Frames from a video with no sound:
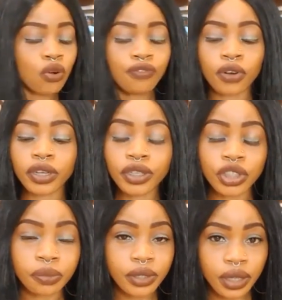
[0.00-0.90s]
go for
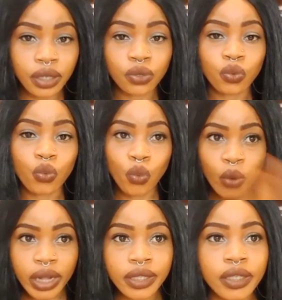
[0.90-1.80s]
Egyptian
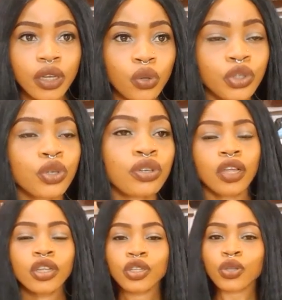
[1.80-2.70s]
whitening lotion.
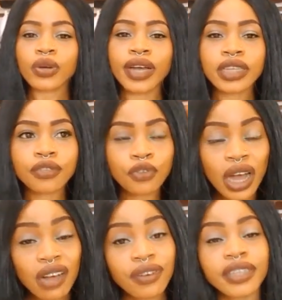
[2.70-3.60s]
So guys, if you
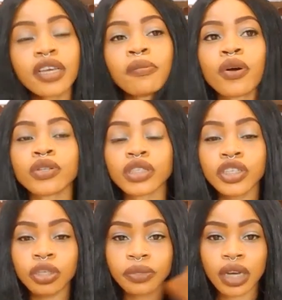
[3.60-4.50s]
have an idea about
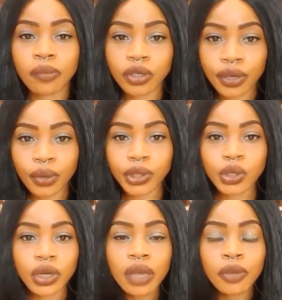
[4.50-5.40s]
Egyptian body
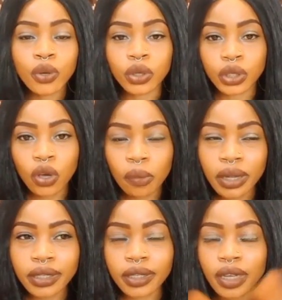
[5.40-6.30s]
lotion, let me know in the
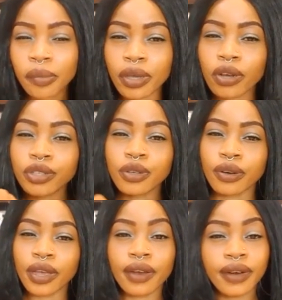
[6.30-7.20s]
comment center, because your
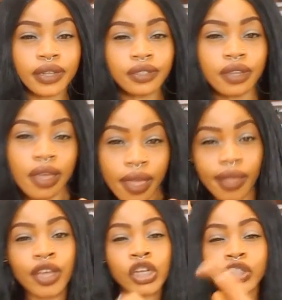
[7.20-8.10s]
girl right here,
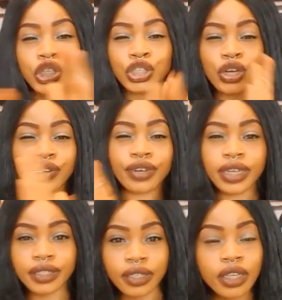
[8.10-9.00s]
she's not
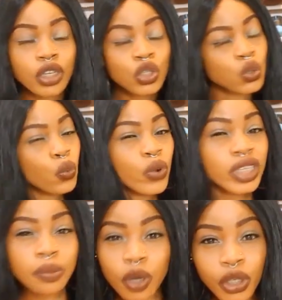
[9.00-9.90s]
ready to
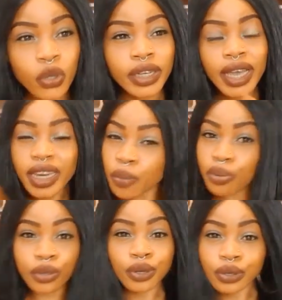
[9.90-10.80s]
waste money on any
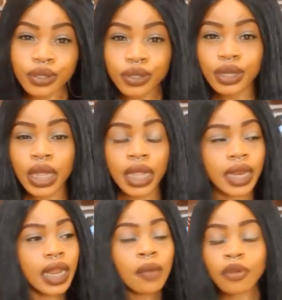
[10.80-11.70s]
product.
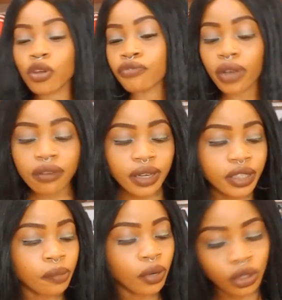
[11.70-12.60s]
Let me know if you have
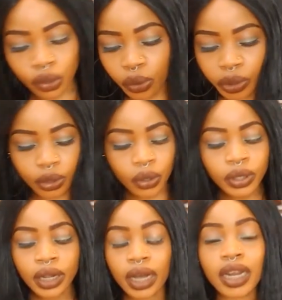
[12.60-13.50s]
idea about the lotion,
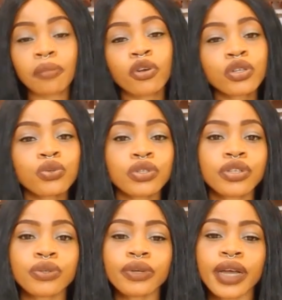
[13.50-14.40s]
and I'm going to
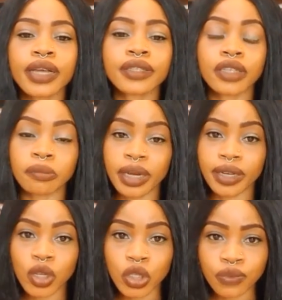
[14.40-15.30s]
see you guys in my
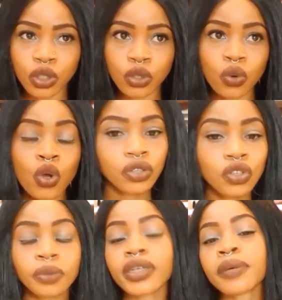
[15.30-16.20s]
next video.
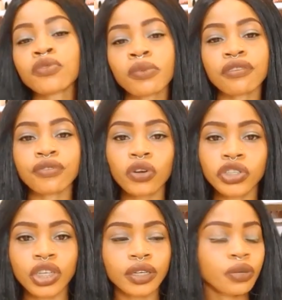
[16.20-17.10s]
Subscribe to my
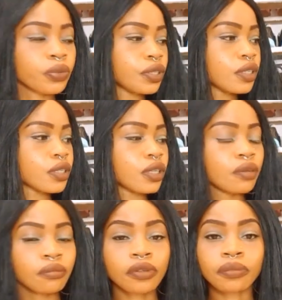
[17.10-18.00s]
vlog channel with this
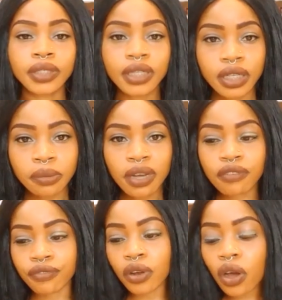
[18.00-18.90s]
name, Binta
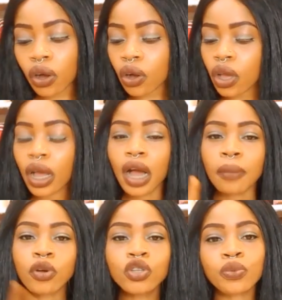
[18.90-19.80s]
Smile Vlog.
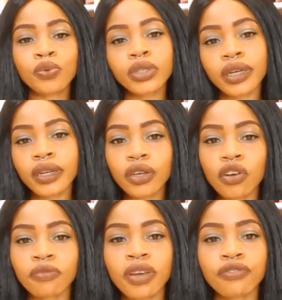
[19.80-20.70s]
I'm going to put the link
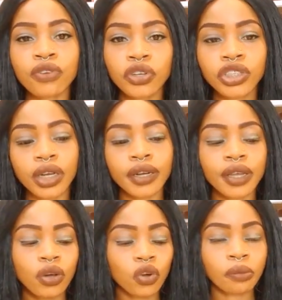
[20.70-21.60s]
of my vlog
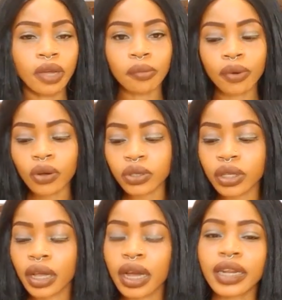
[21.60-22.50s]
channel on my
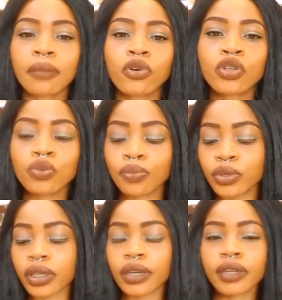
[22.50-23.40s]
box, and I'm going to
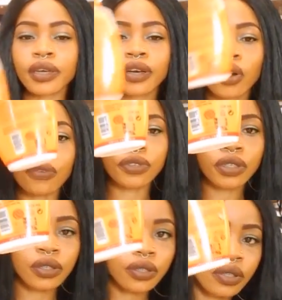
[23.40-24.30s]
put the link of
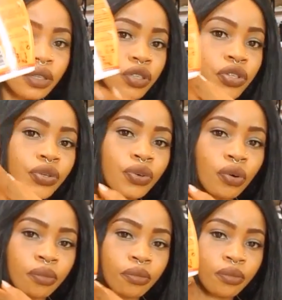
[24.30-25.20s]
this
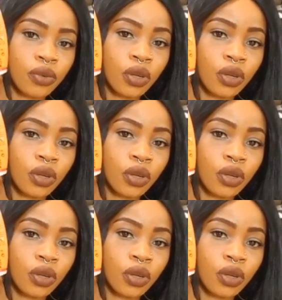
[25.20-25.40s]
serum